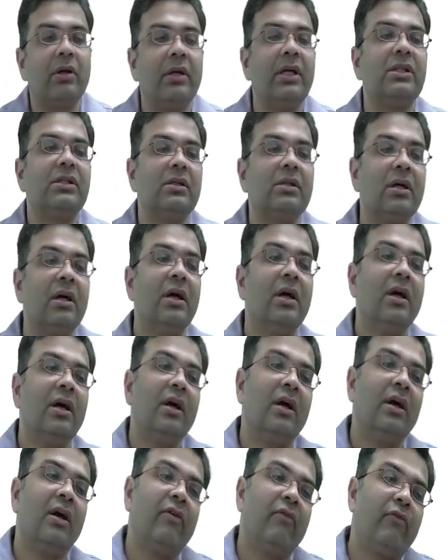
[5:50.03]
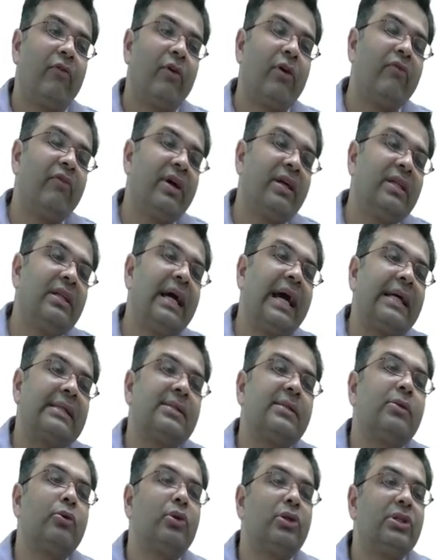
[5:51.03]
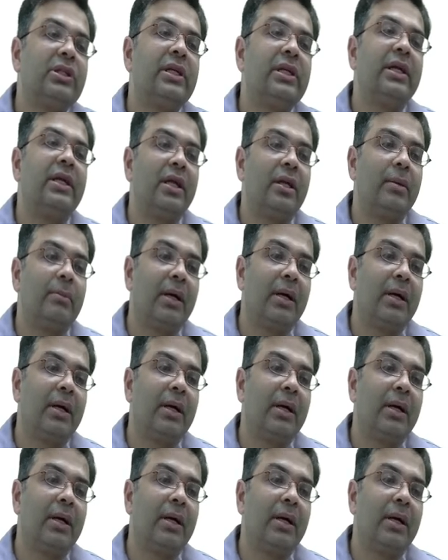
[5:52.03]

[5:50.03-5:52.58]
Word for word: region from where the axis is originating.